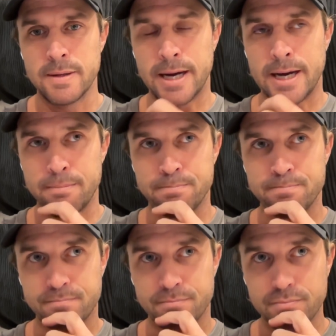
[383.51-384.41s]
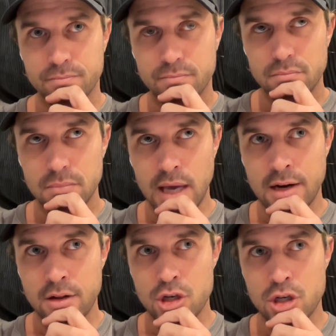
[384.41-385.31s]
And
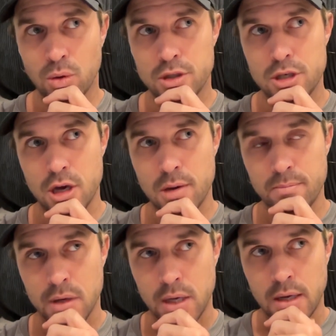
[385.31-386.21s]
in the short term,